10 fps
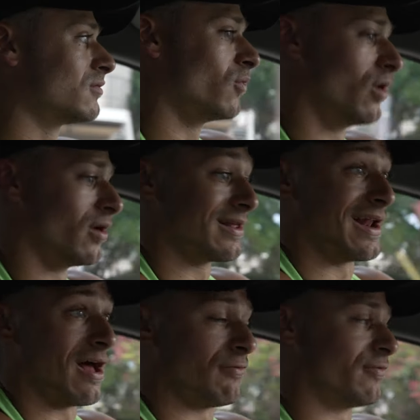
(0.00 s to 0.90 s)
well,
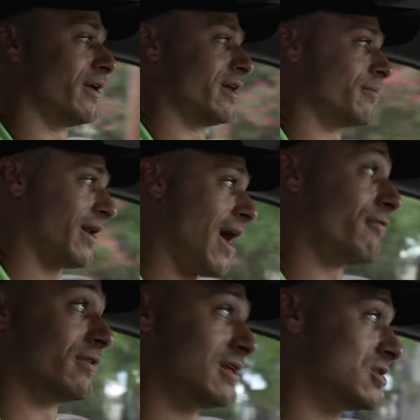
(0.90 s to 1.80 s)
not Alphaland, but
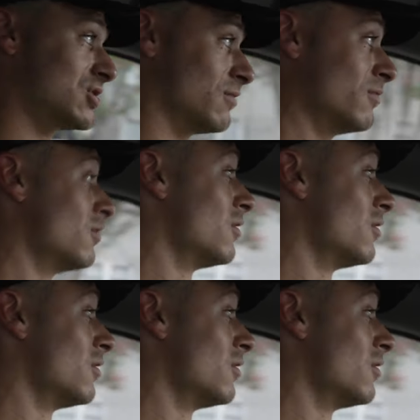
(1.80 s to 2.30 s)
ALPHALETE gym